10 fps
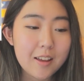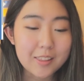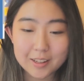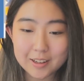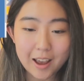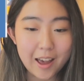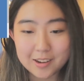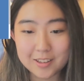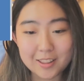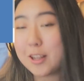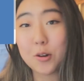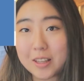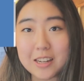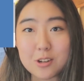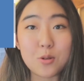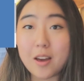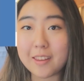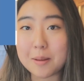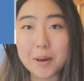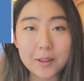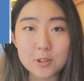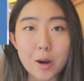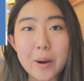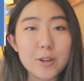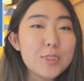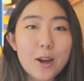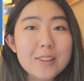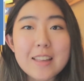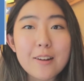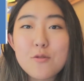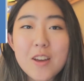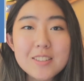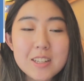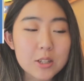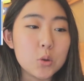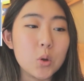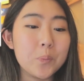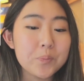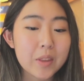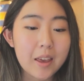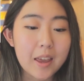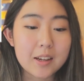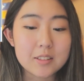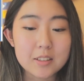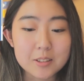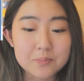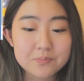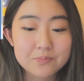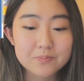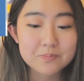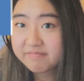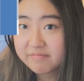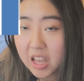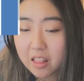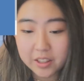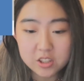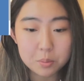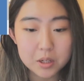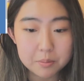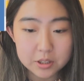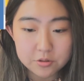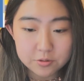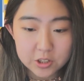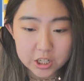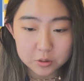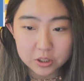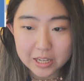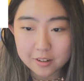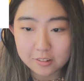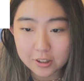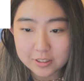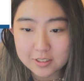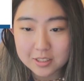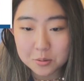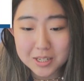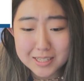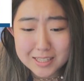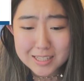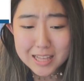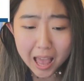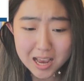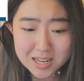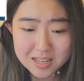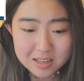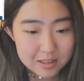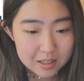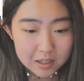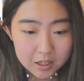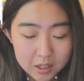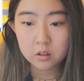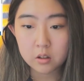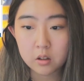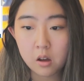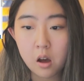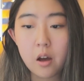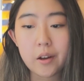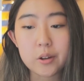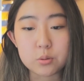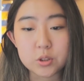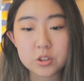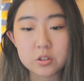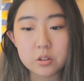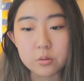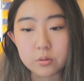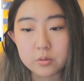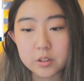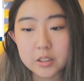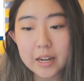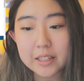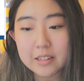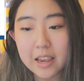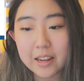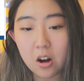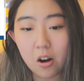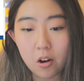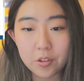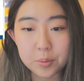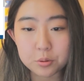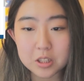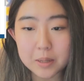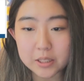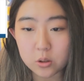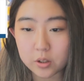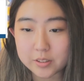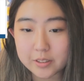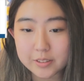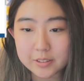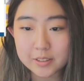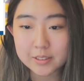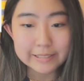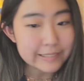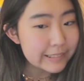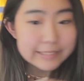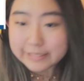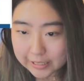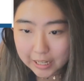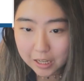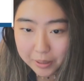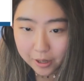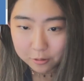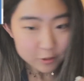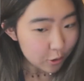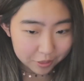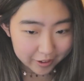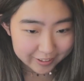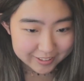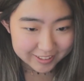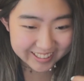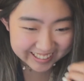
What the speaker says: Like, I literally knew nothing about that job. I just thought it sounded fancy and cool. And let's open up the general catalog and see what it says. Oh shoot, you gotta take all the pre-med courses. I'm out, no thanks.